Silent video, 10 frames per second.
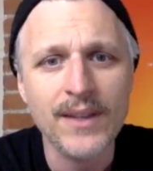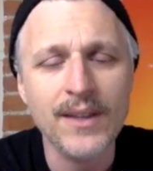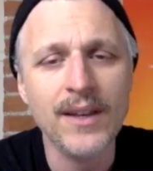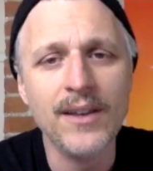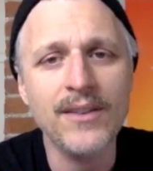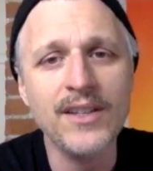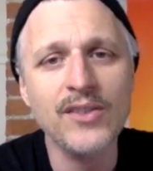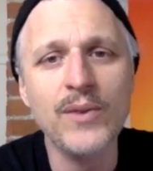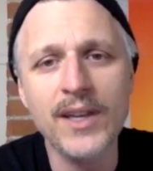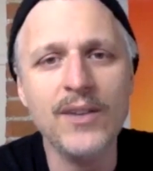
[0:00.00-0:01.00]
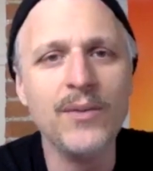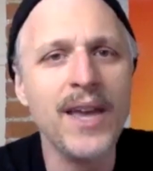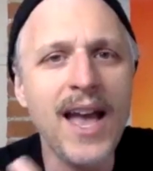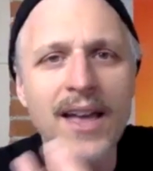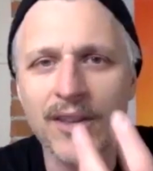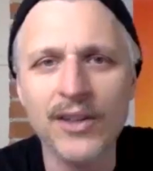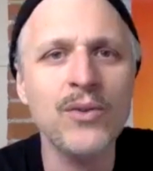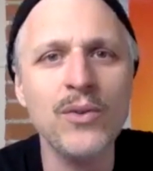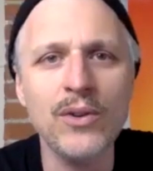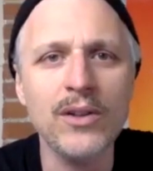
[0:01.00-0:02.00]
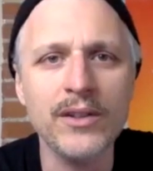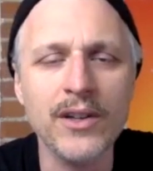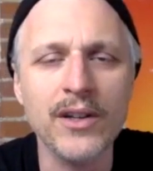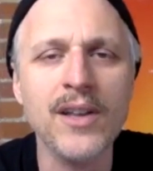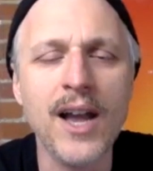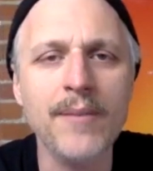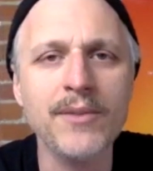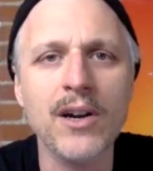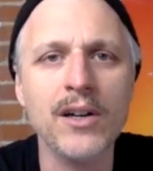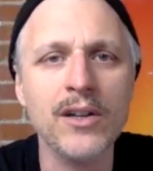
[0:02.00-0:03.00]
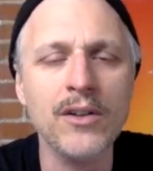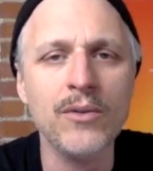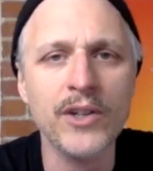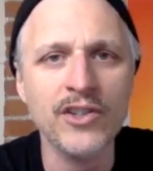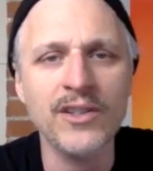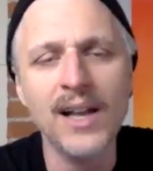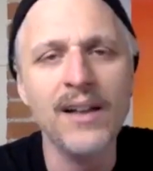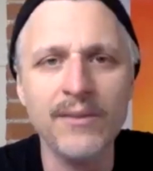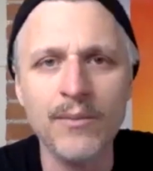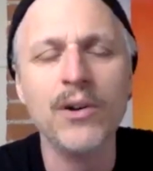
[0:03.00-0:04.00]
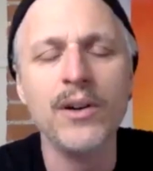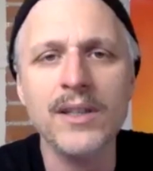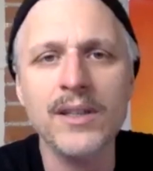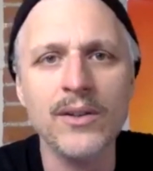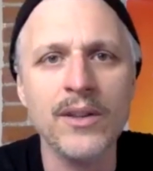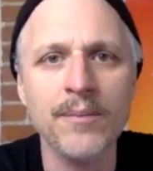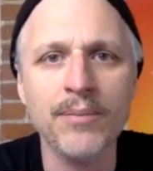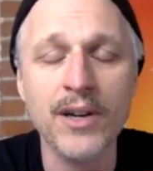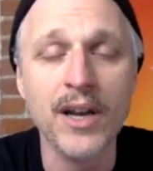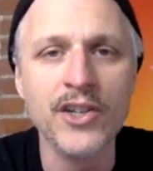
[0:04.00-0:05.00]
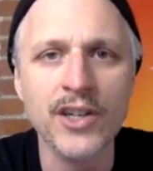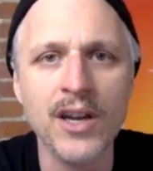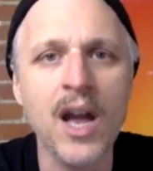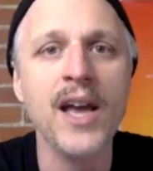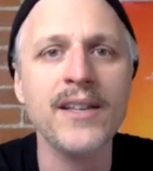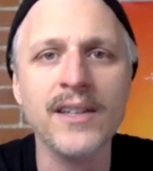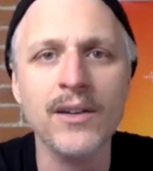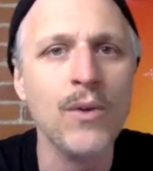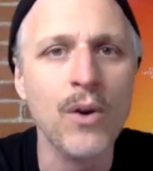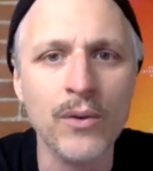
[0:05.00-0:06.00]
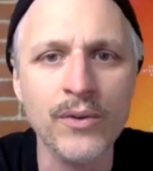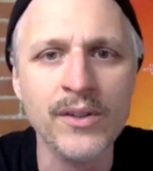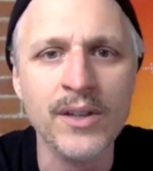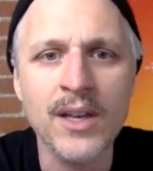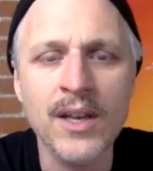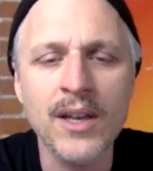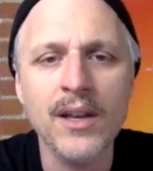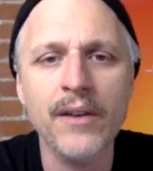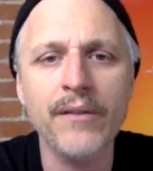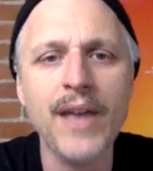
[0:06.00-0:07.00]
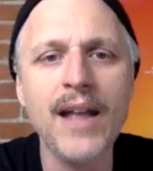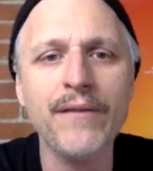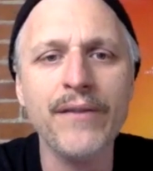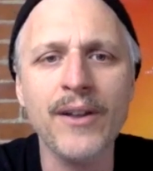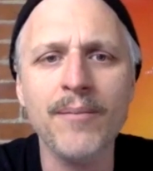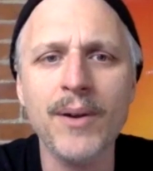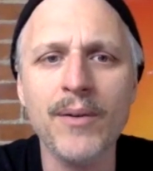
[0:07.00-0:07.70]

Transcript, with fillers: Uh, this week, we have the cool New York Times article, which delved more into the production highs and woes of that film.